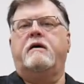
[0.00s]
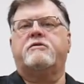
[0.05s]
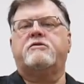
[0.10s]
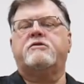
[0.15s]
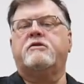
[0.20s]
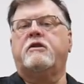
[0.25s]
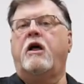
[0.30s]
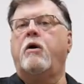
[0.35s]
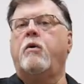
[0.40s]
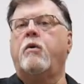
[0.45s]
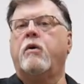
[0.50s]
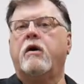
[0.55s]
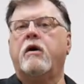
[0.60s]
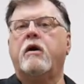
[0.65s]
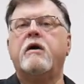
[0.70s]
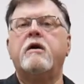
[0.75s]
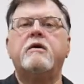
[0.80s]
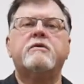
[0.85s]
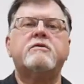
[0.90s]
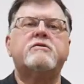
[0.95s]

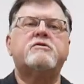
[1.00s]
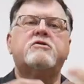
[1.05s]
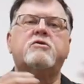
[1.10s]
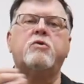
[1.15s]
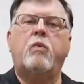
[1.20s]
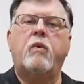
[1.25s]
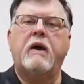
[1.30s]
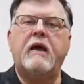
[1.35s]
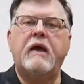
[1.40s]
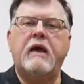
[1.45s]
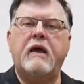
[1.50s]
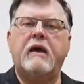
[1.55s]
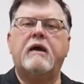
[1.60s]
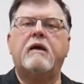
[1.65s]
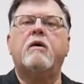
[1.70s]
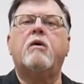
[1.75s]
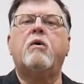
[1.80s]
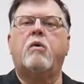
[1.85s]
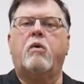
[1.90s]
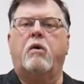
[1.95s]
slower
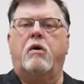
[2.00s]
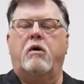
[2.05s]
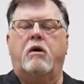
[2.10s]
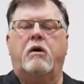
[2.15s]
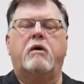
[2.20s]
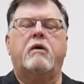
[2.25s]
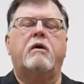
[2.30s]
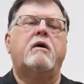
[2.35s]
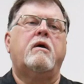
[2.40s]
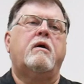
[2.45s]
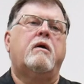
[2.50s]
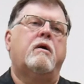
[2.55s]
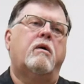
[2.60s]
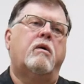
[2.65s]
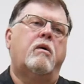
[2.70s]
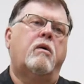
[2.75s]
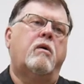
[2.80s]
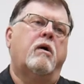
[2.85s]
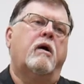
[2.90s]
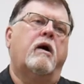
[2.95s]
swing or
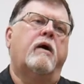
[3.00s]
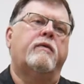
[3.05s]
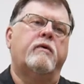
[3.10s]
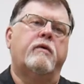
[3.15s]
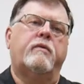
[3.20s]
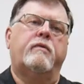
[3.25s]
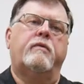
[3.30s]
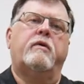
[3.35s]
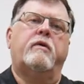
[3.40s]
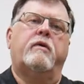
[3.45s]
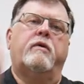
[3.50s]
or other,